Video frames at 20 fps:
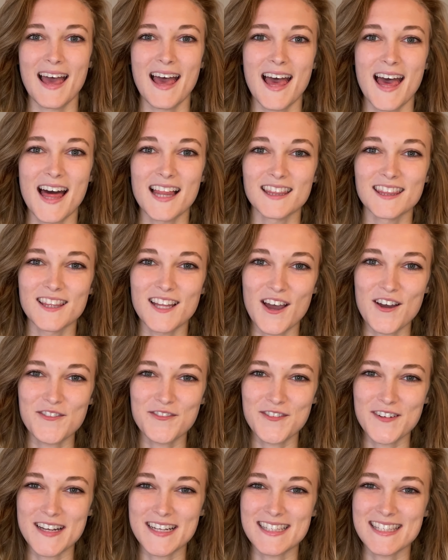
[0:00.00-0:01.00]
Hello
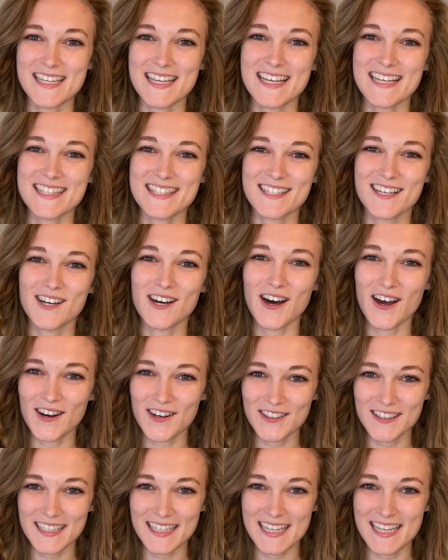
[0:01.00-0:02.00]
friends, it's
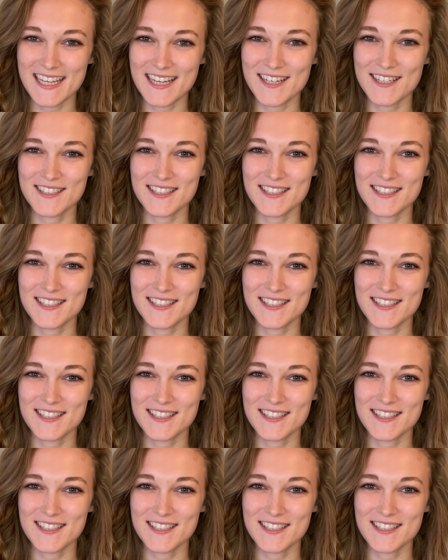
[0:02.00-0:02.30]
Carly here.